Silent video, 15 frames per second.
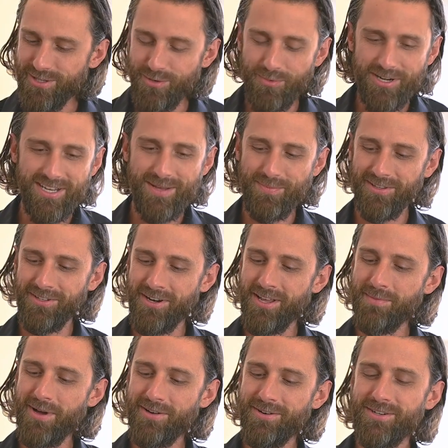super deep in learning
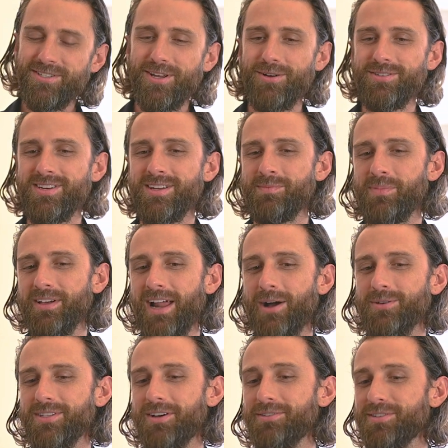about nurse coaching, but I
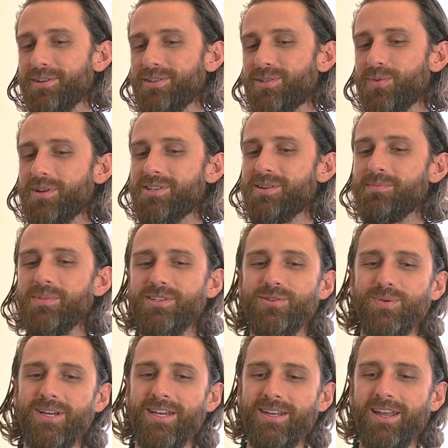was also switching
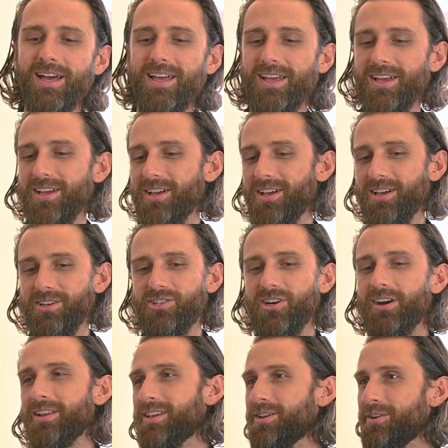between
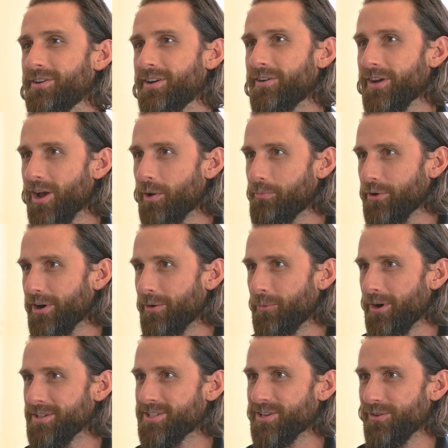charting urinary output on
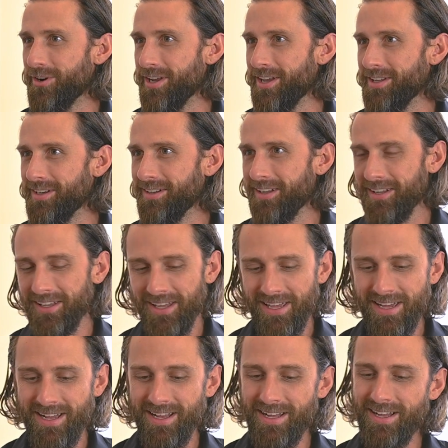one screen
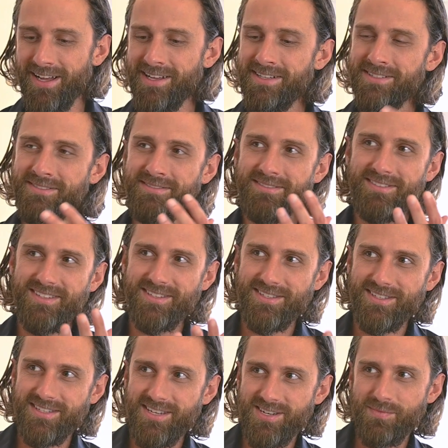and
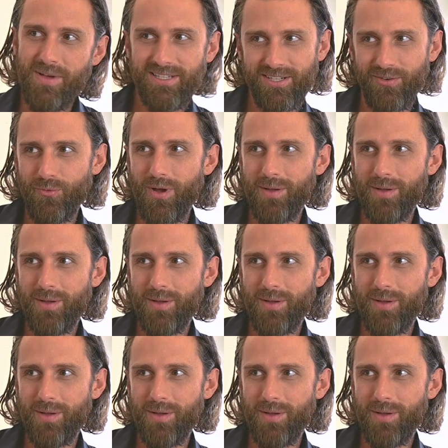teaching myself